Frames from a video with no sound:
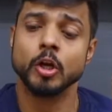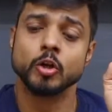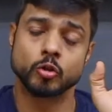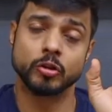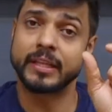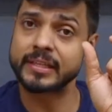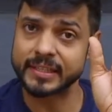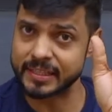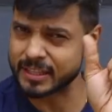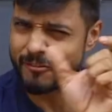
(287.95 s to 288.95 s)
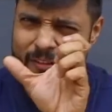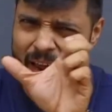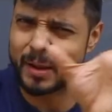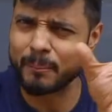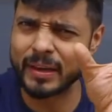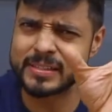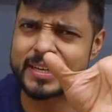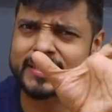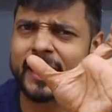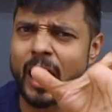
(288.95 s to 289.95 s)
So this is the very basics
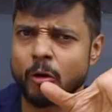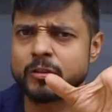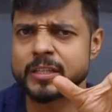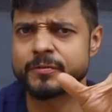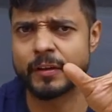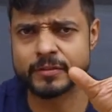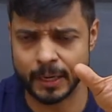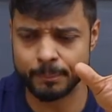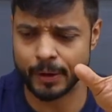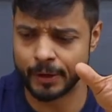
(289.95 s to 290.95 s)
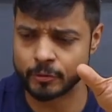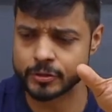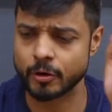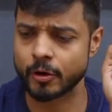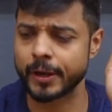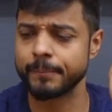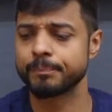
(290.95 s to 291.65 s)
that how these waves get produced, okay?